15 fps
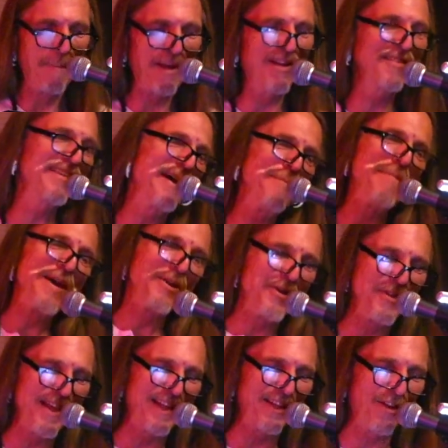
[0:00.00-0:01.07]
Because I made her
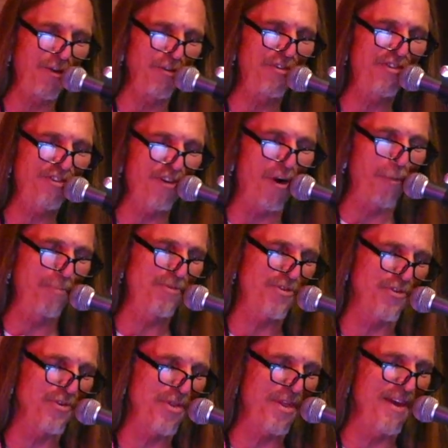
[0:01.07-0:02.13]
that little
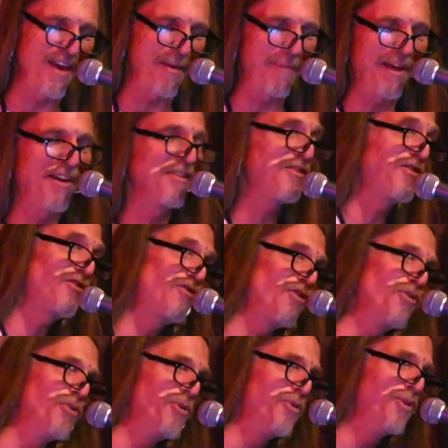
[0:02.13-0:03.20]
sculpture thing. Because
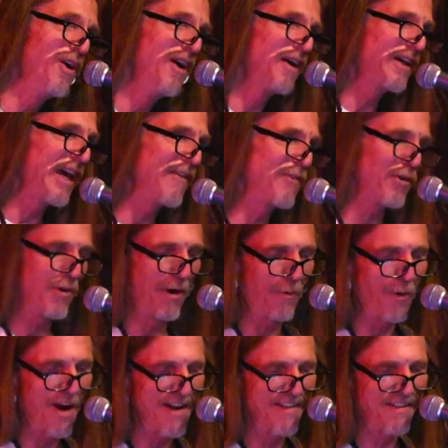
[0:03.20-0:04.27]
Sue gave her a
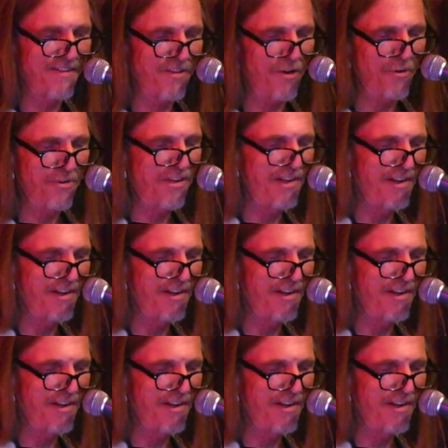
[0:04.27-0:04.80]
rhinestone